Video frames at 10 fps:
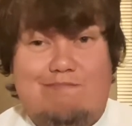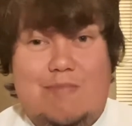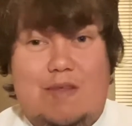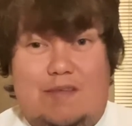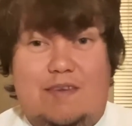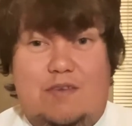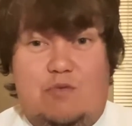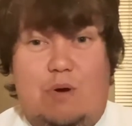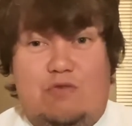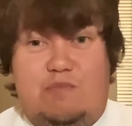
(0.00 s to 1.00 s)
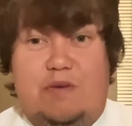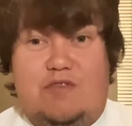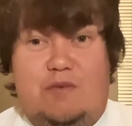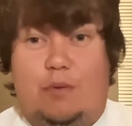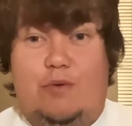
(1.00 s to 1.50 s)
I think as well speaks
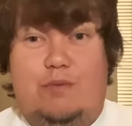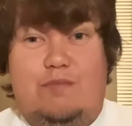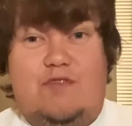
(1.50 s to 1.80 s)
volumes.